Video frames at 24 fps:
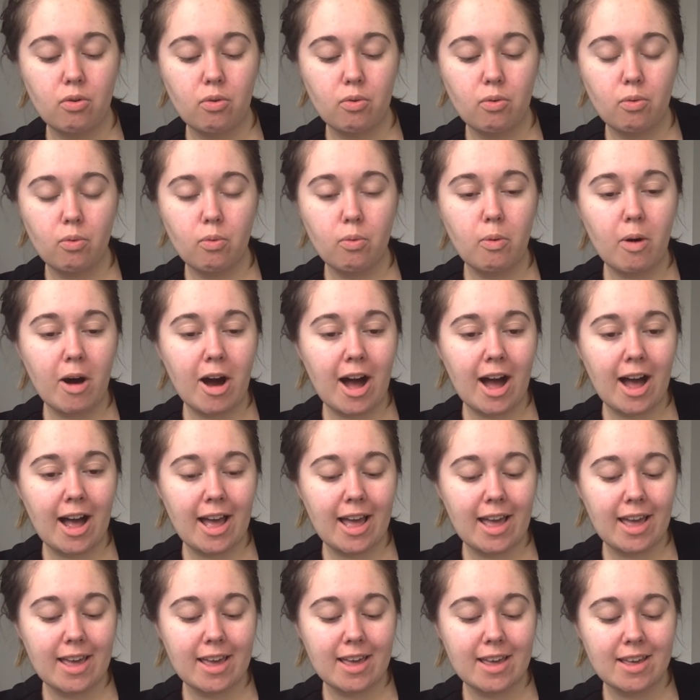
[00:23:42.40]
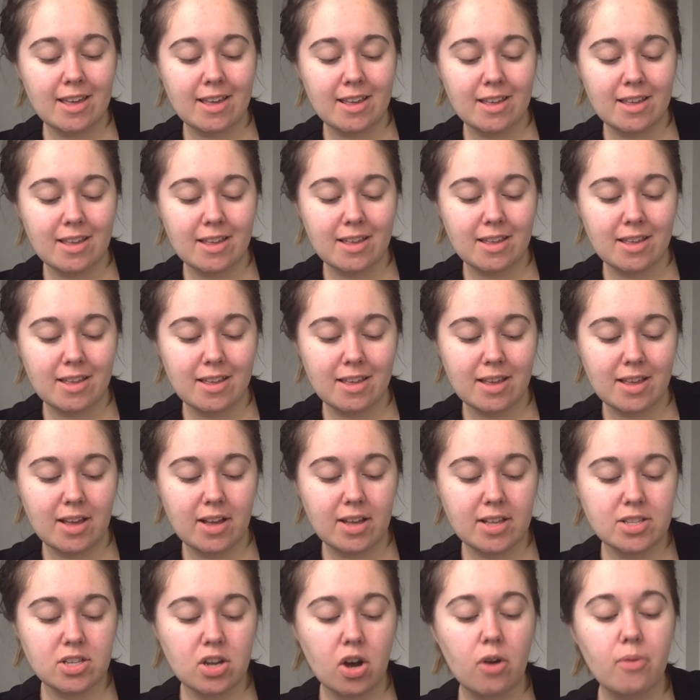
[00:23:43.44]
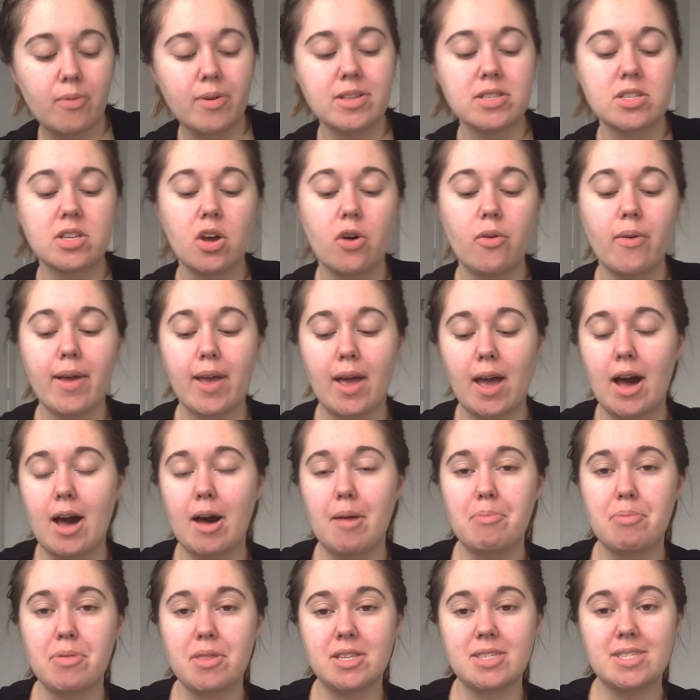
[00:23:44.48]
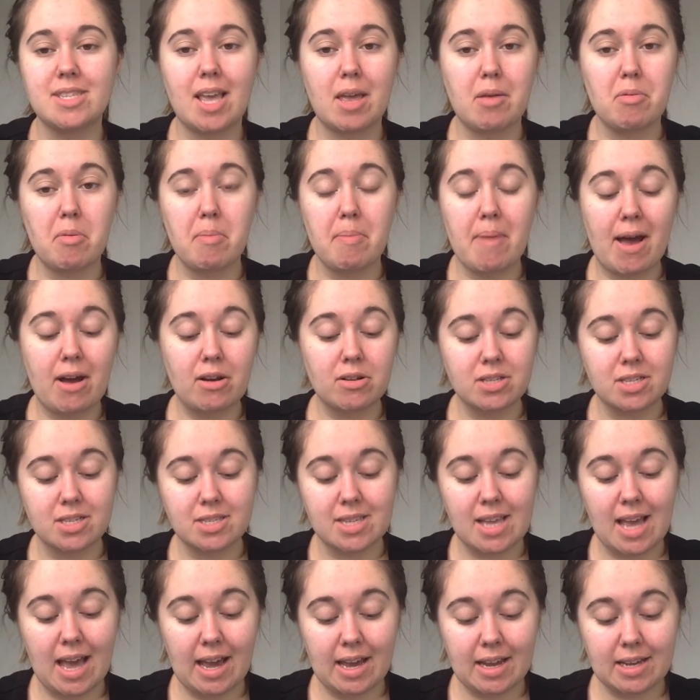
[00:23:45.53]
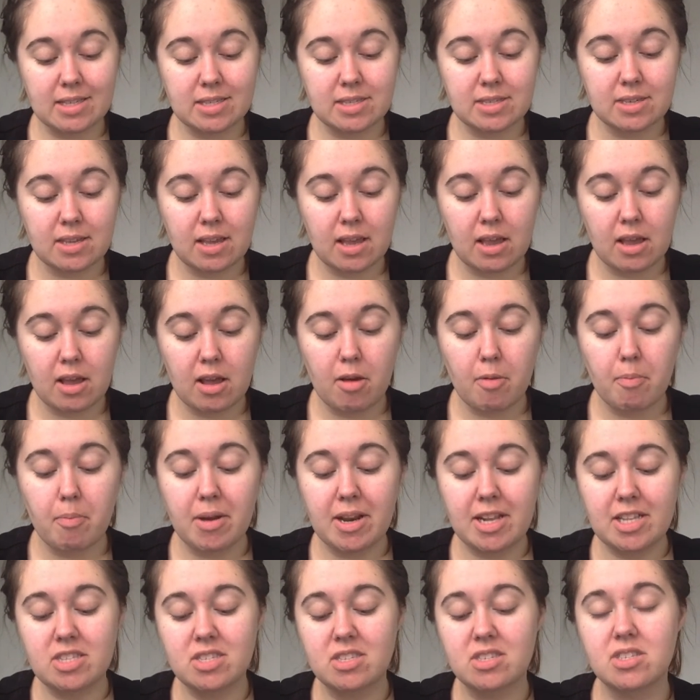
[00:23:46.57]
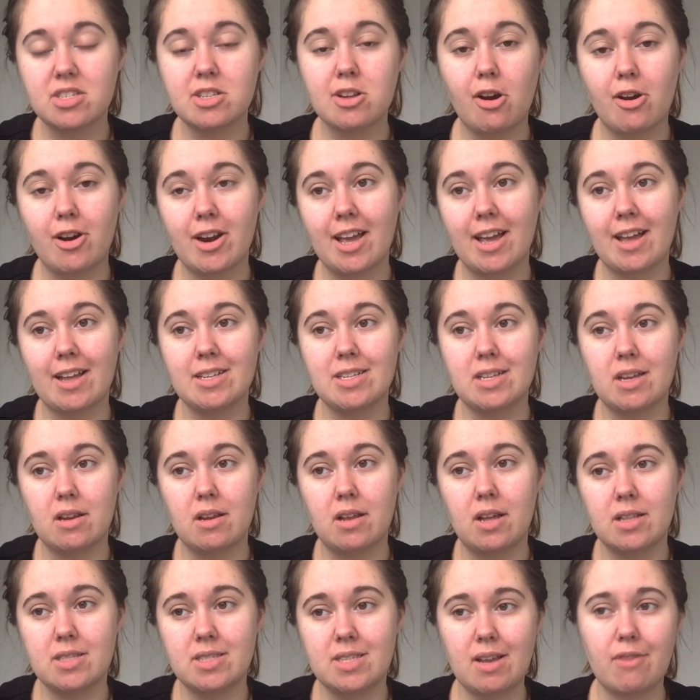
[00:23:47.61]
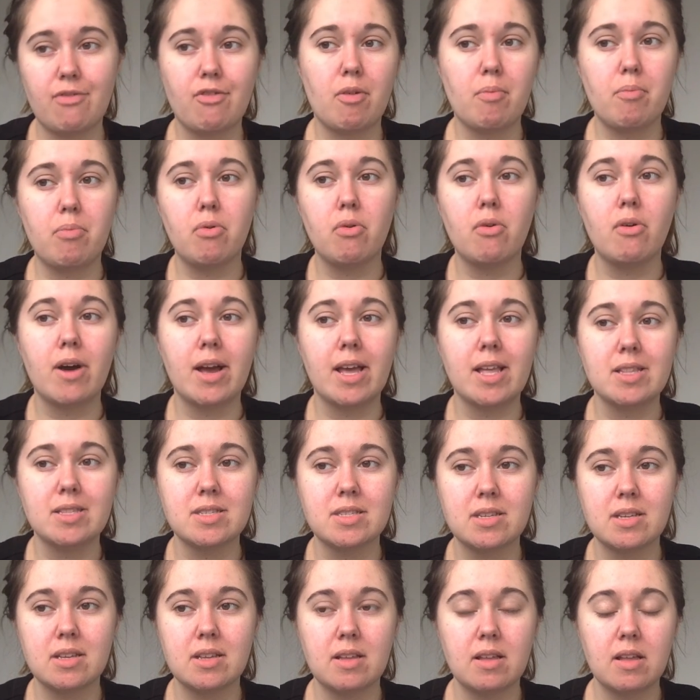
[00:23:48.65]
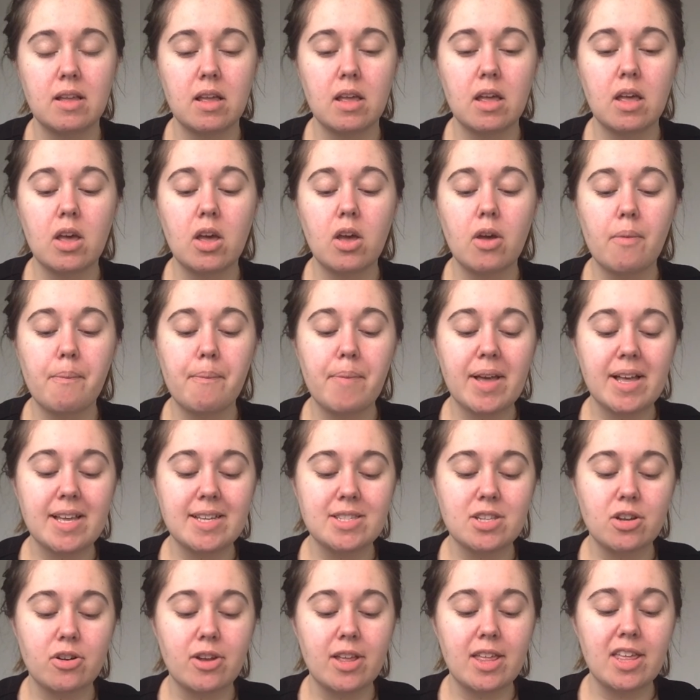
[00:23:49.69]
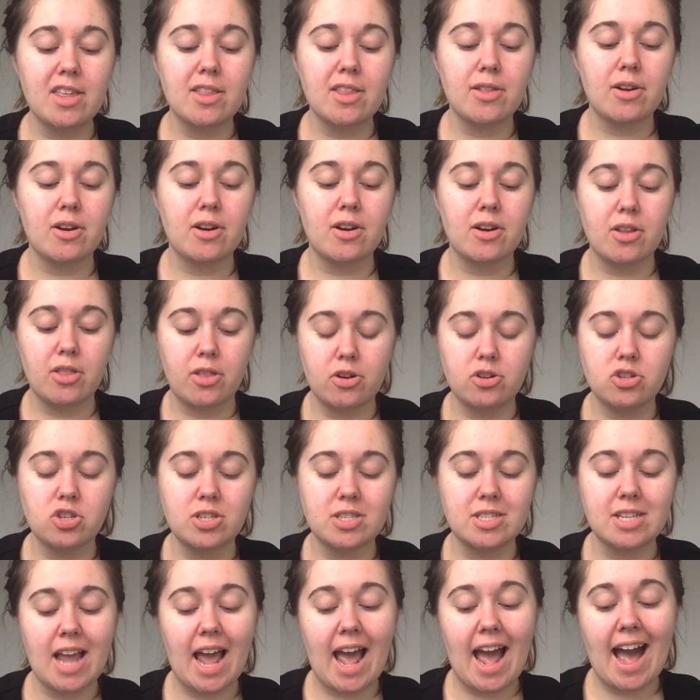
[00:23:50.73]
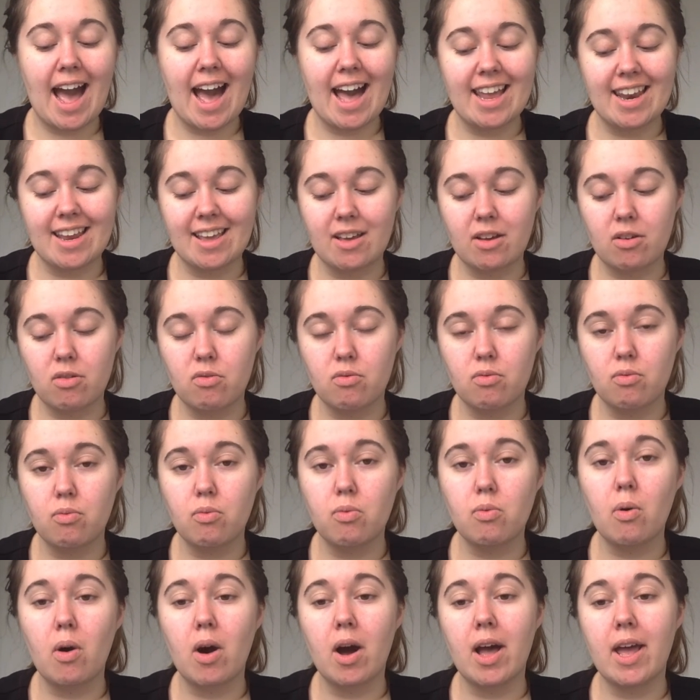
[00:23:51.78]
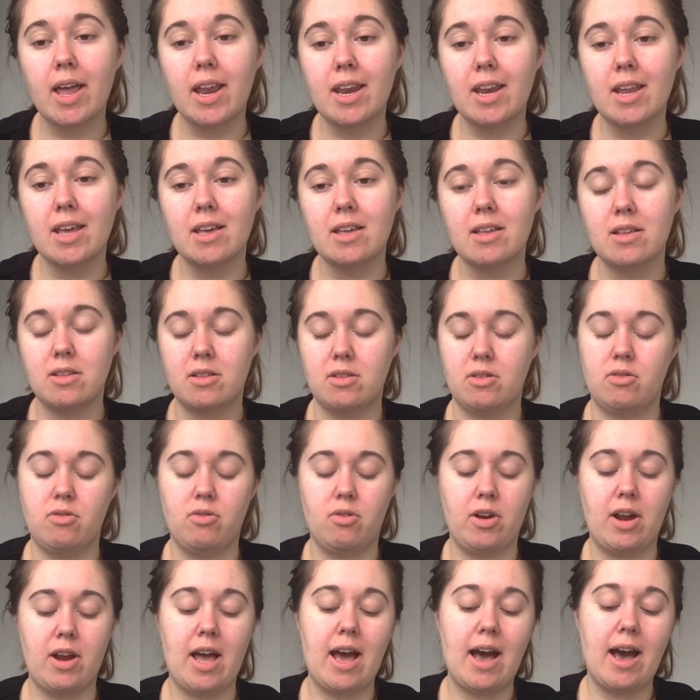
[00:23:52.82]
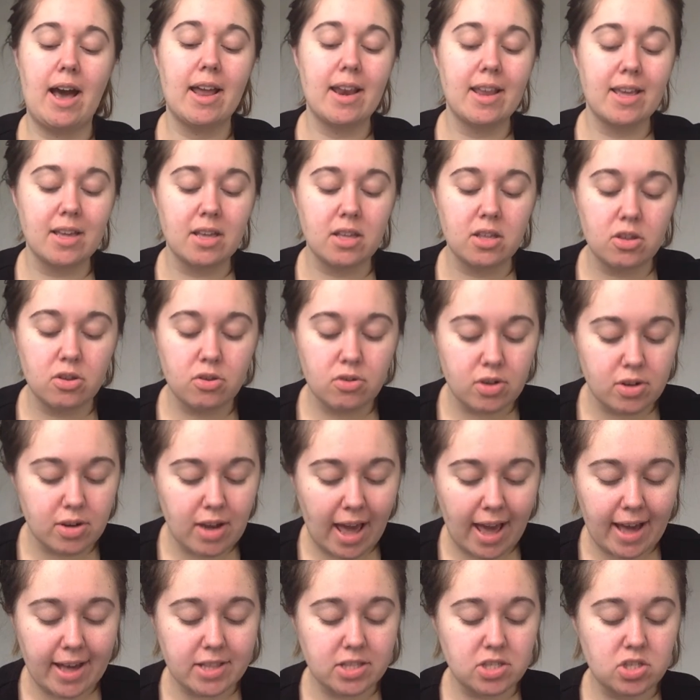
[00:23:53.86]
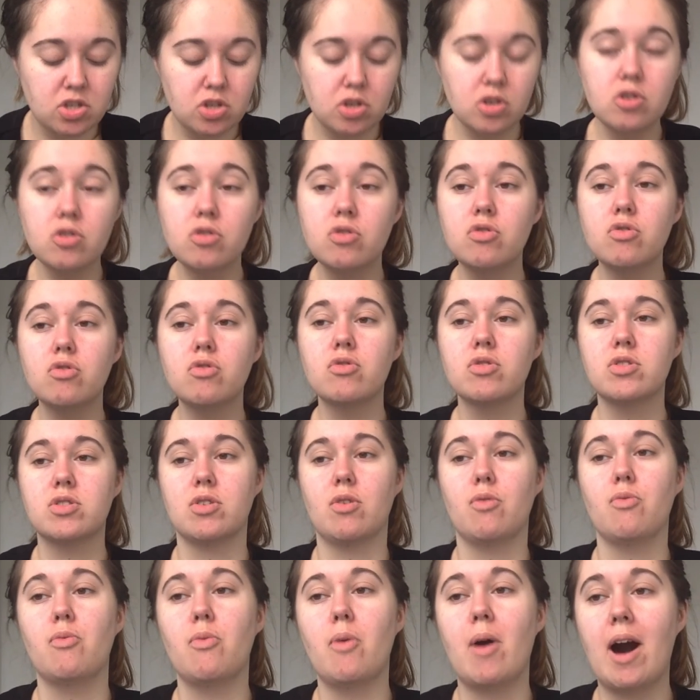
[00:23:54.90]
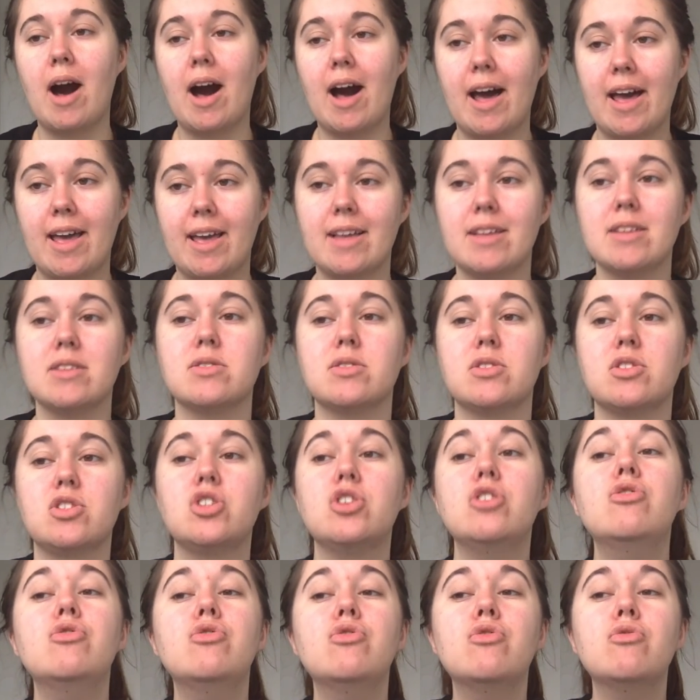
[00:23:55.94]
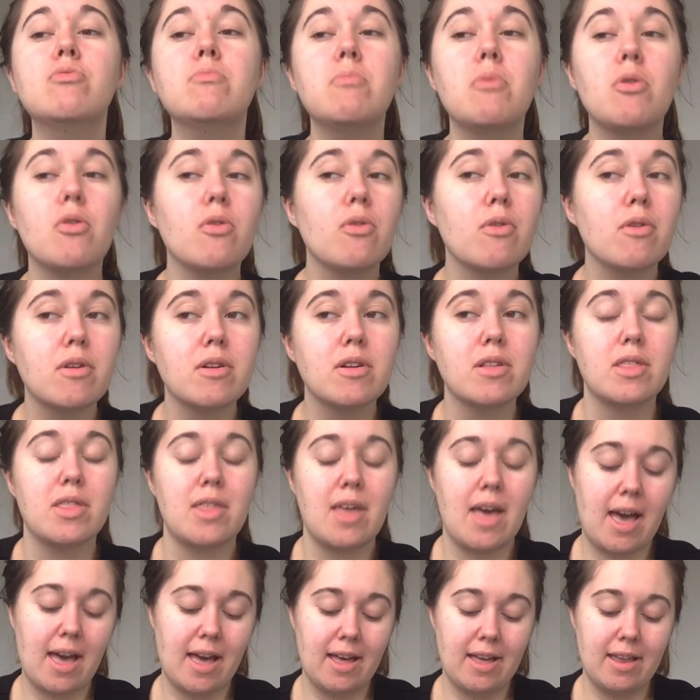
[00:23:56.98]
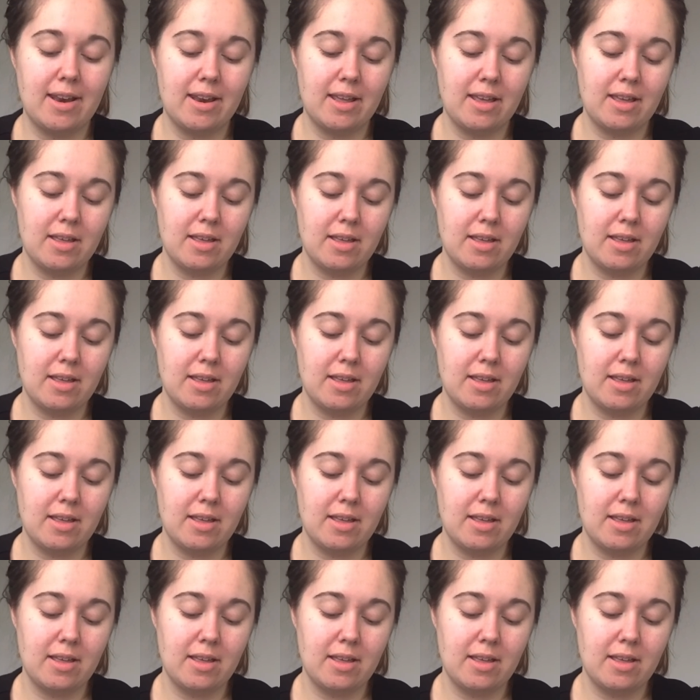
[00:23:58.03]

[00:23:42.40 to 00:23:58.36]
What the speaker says: Y is always going up the same amount as X, but it's starting a different point. Because they're just adding 1, or adding, you could add 2, so Y is 2 more than